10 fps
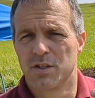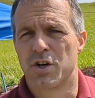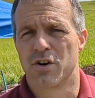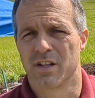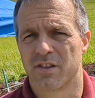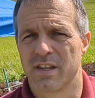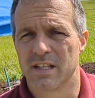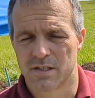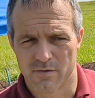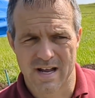turning
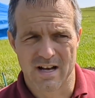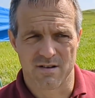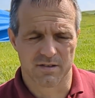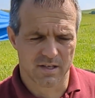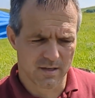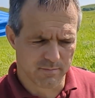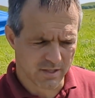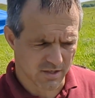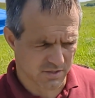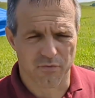things around
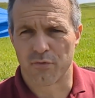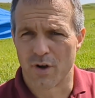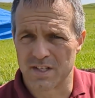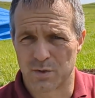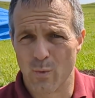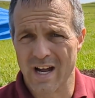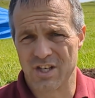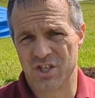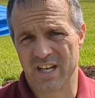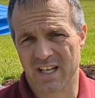because of
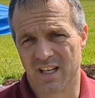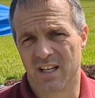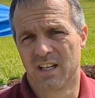frost-wedging,